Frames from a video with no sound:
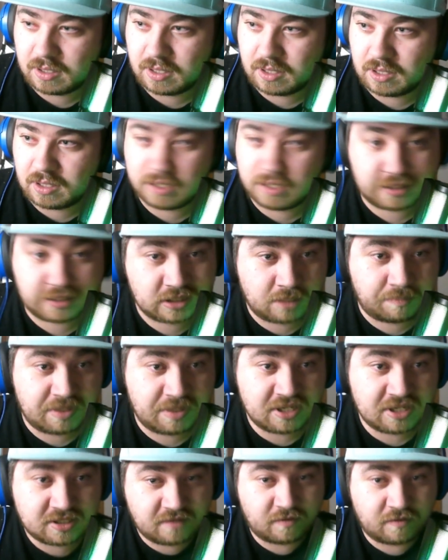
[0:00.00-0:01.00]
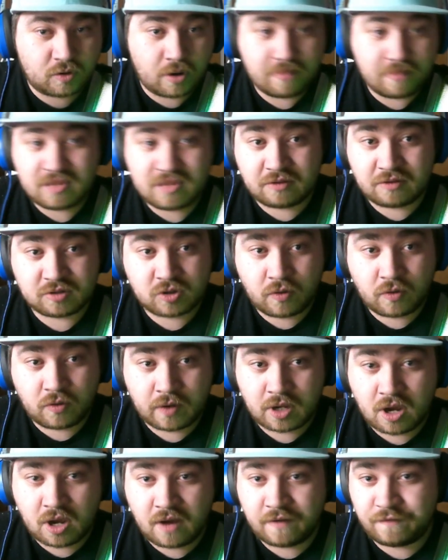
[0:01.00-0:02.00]
Like the piece of equipment that was
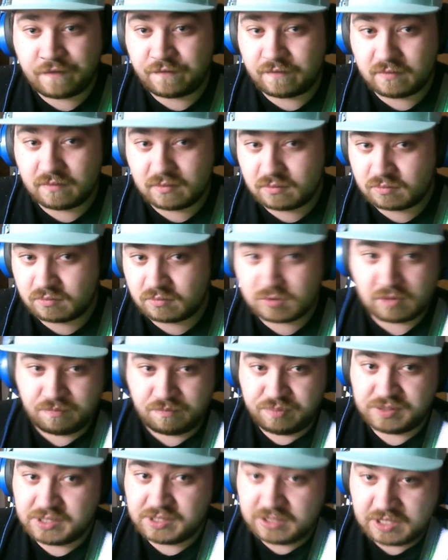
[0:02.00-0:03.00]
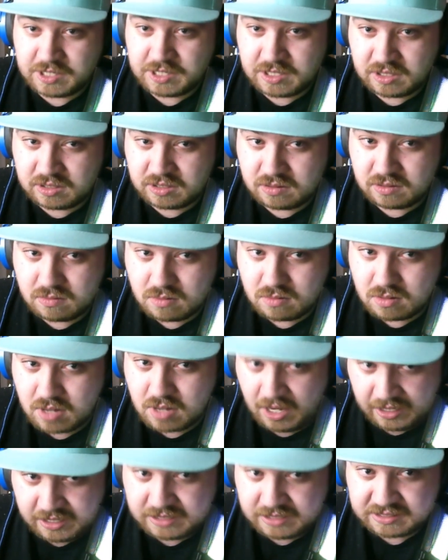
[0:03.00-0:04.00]
going off completely
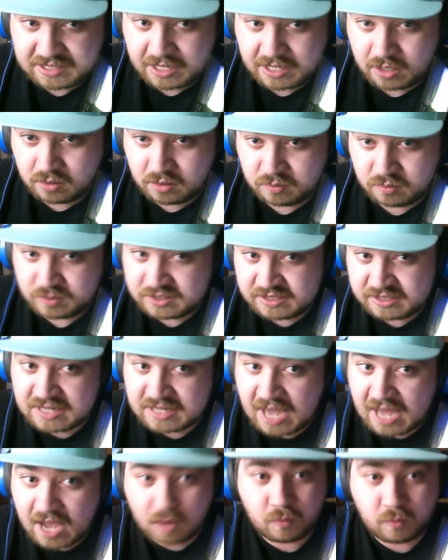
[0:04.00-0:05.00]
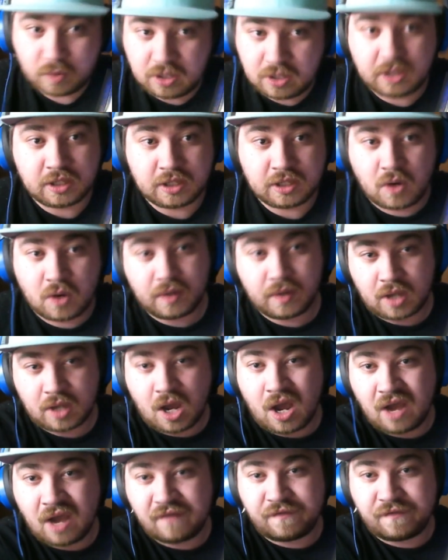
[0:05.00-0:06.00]
at Hinsdale was not really going
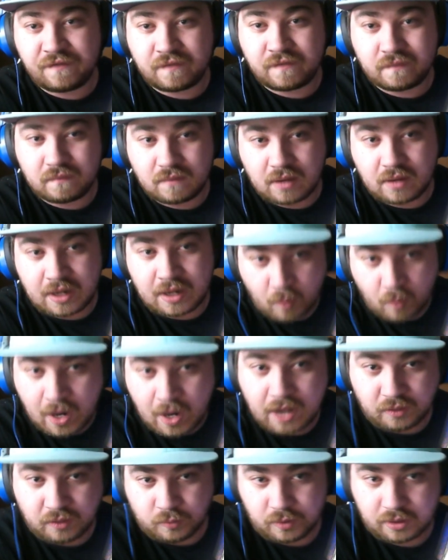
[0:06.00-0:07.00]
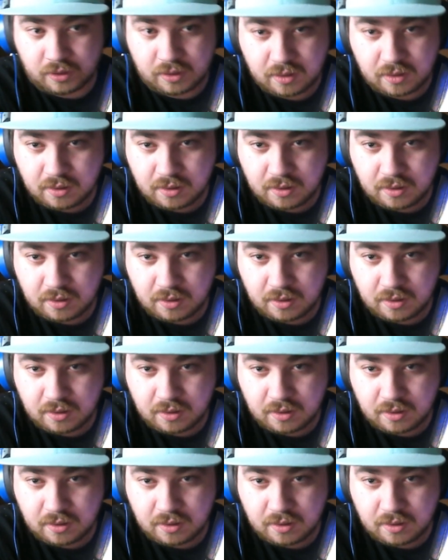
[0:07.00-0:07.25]
off at Wildwood.